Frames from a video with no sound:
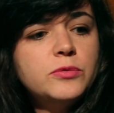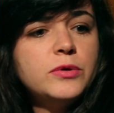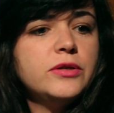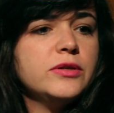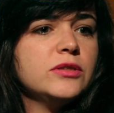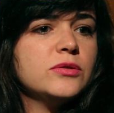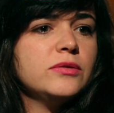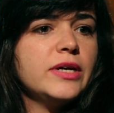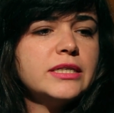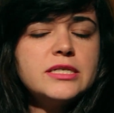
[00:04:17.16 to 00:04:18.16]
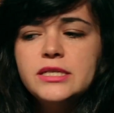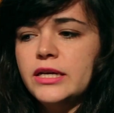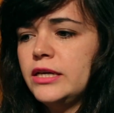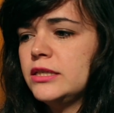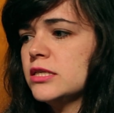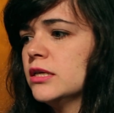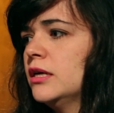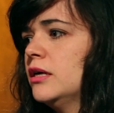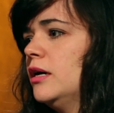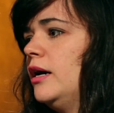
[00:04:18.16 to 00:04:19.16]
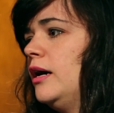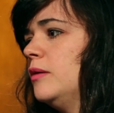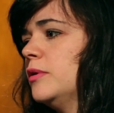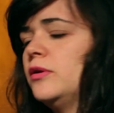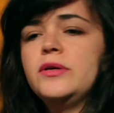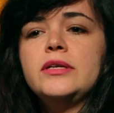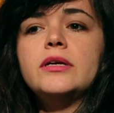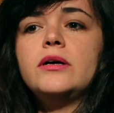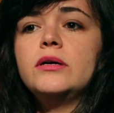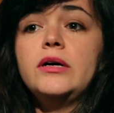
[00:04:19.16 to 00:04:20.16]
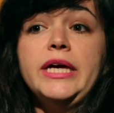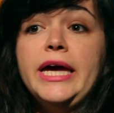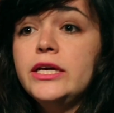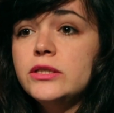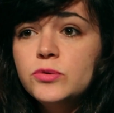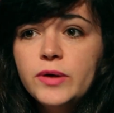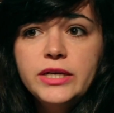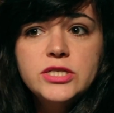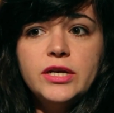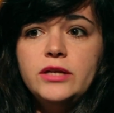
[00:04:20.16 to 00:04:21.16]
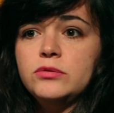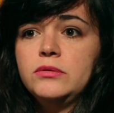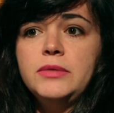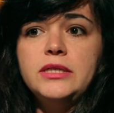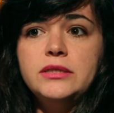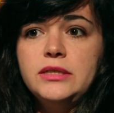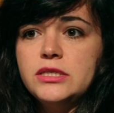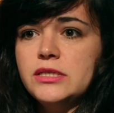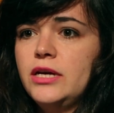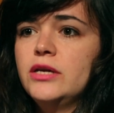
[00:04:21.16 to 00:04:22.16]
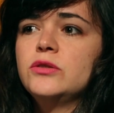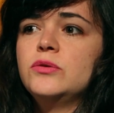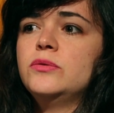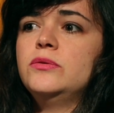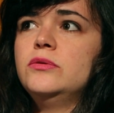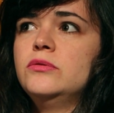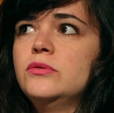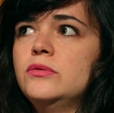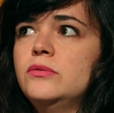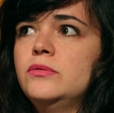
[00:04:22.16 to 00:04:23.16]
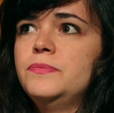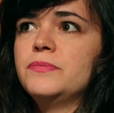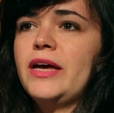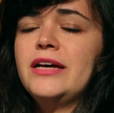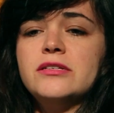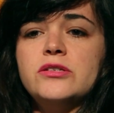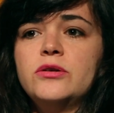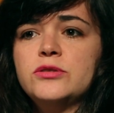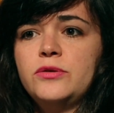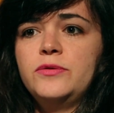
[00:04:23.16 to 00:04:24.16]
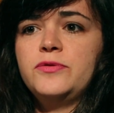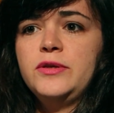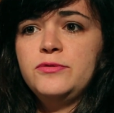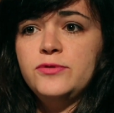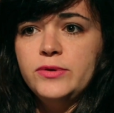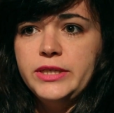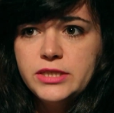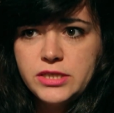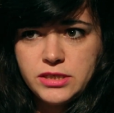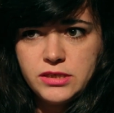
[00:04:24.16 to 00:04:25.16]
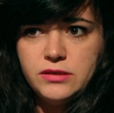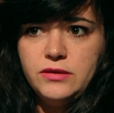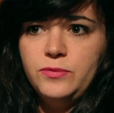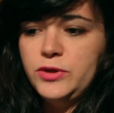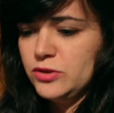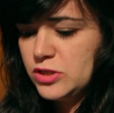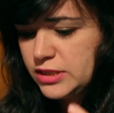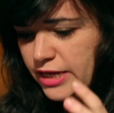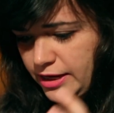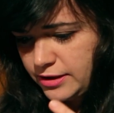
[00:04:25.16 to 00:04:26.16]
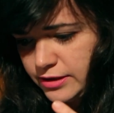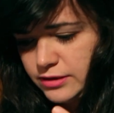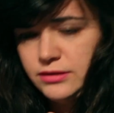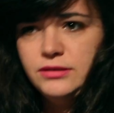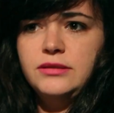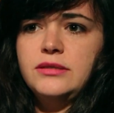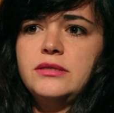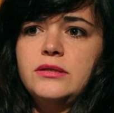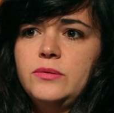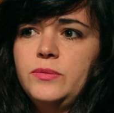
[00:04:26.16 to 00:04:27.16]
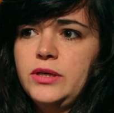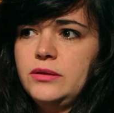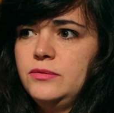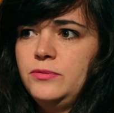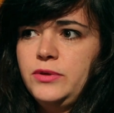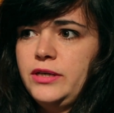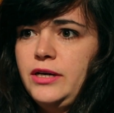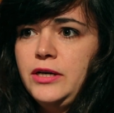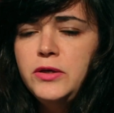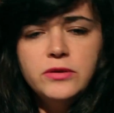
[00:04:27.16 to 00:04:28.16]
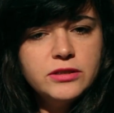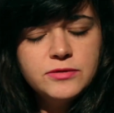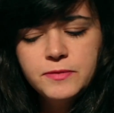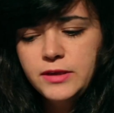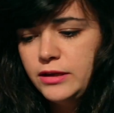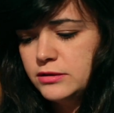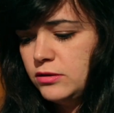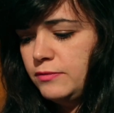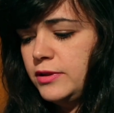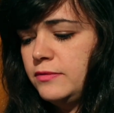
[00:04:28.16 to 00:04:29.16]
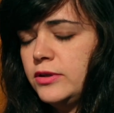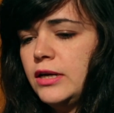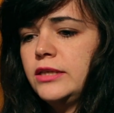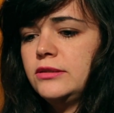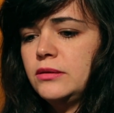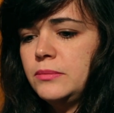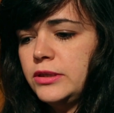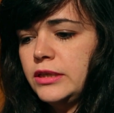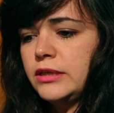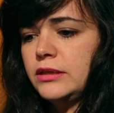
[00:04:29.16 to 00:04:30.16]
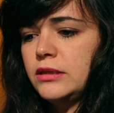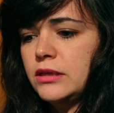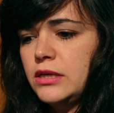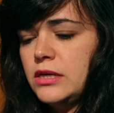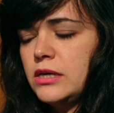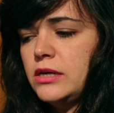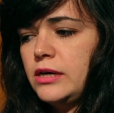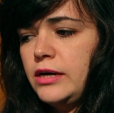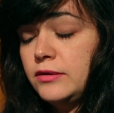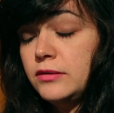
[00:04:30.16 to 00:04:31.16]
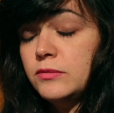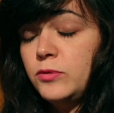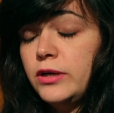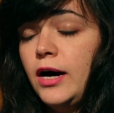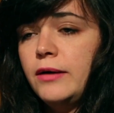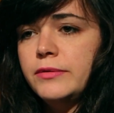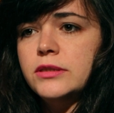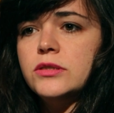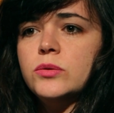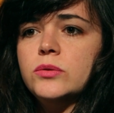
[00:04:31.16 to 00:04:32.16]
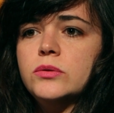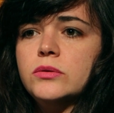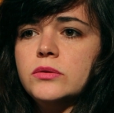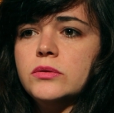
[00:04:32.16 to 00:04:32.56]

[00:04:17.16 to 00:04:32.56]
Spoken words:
we're looking to the United States, we're looking to Asia, to the Middle East, as a source of influence. We don't stay there. We are, I don't know, that's something very Latin American, and we have it too.